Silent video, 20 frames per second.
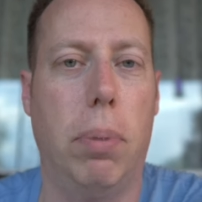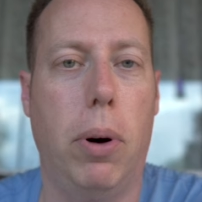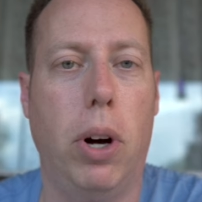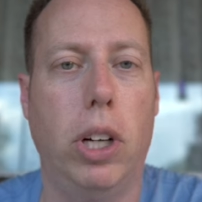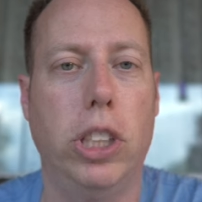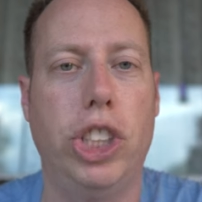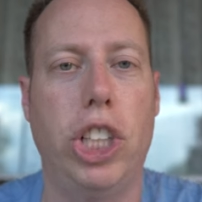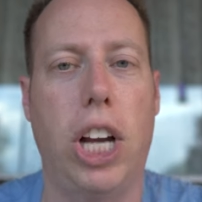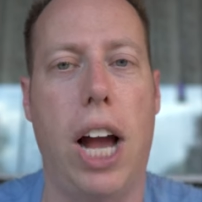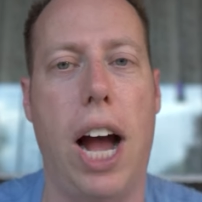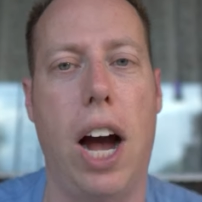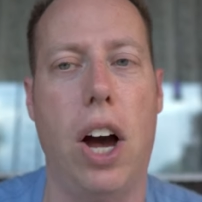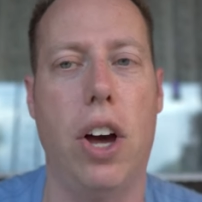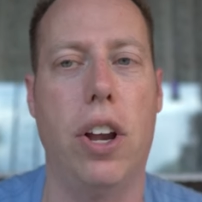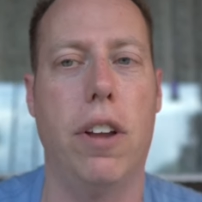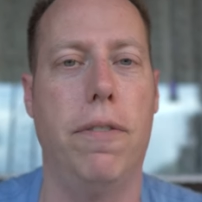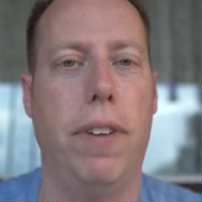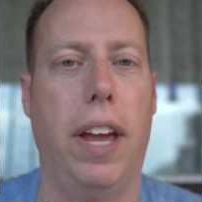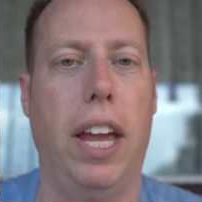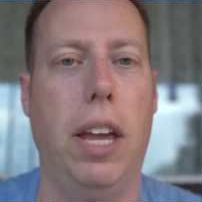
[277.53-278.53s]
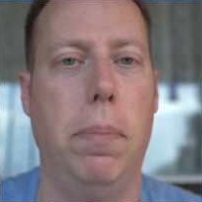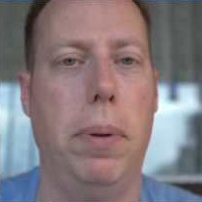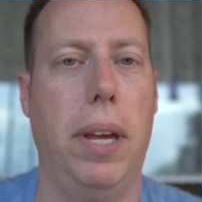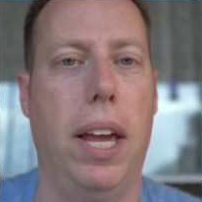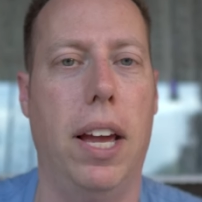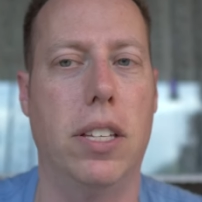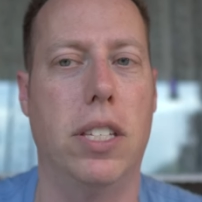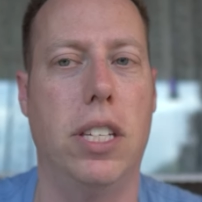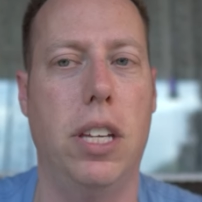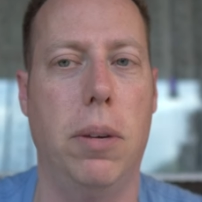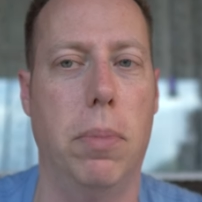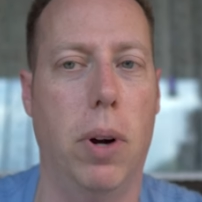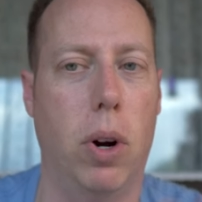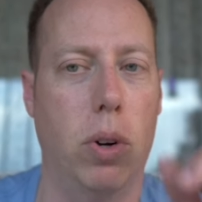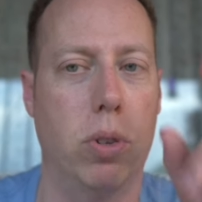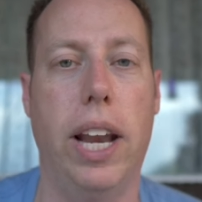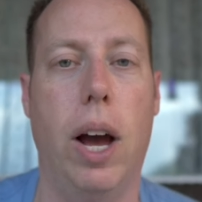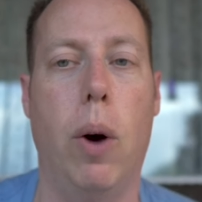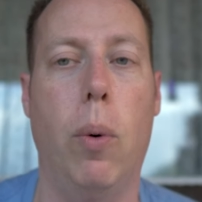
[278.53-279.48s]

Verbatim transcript: punch out of APS-C mode.